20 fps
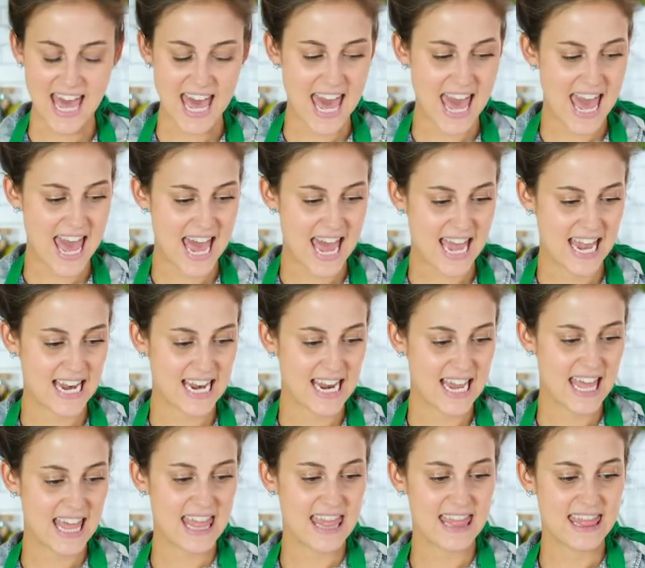
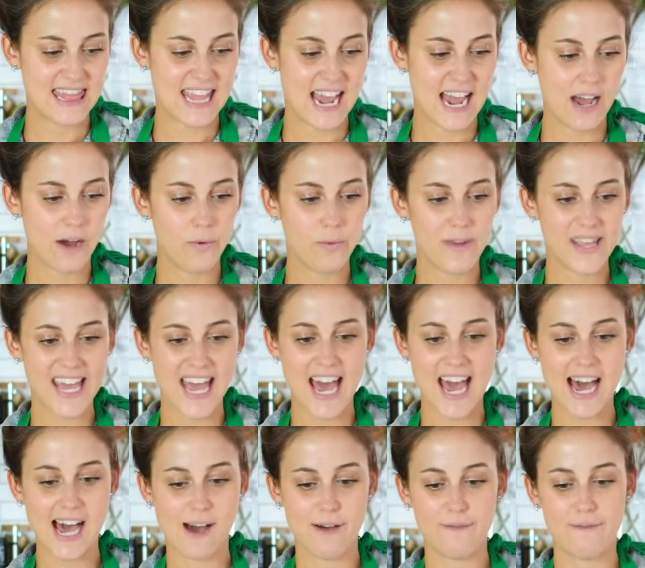And now we
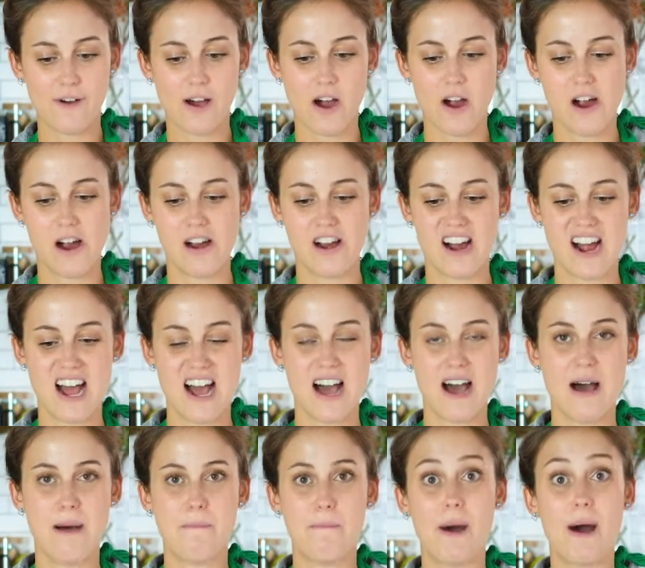have
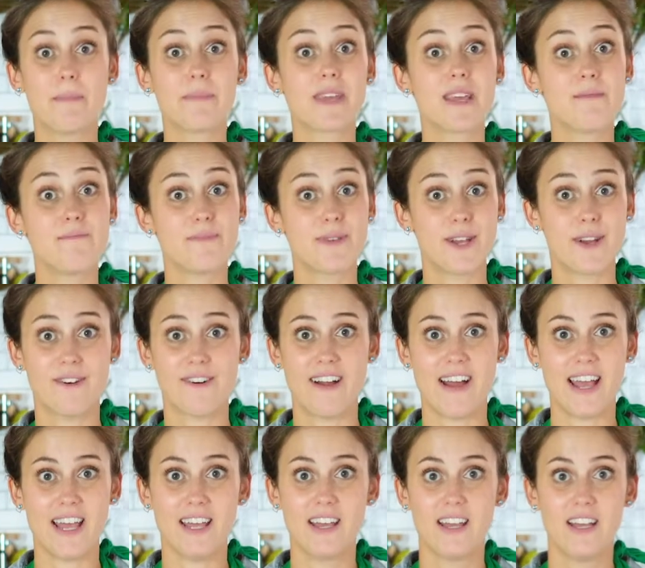our pumpkin
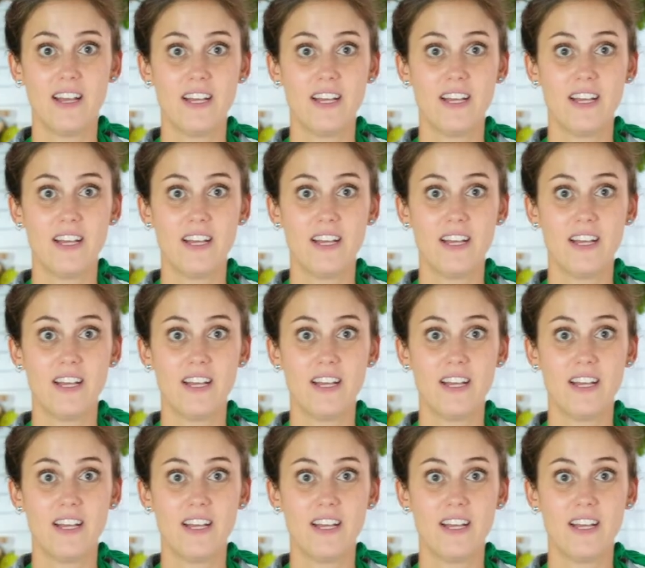puree.